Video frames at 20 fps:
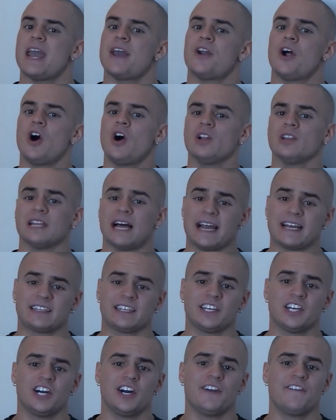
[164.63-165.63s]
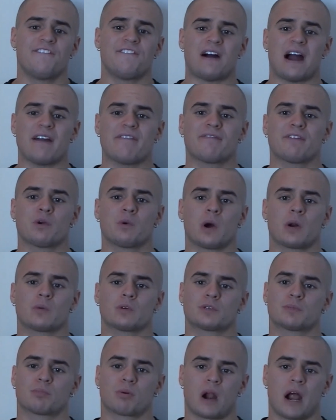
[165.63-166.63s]
In all likelihood,
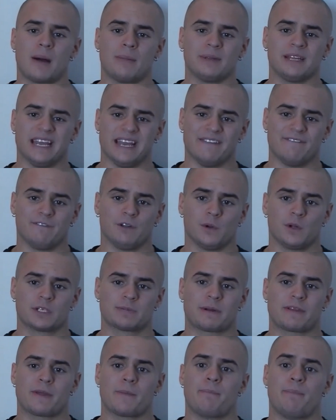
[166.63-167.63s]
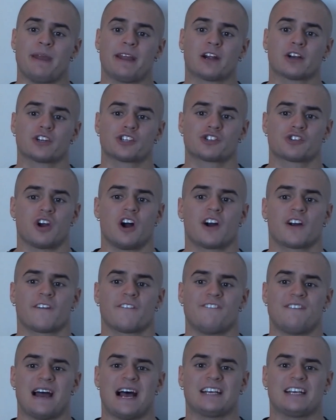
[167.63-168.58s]
531 was probably influenced by the bigger, stronger,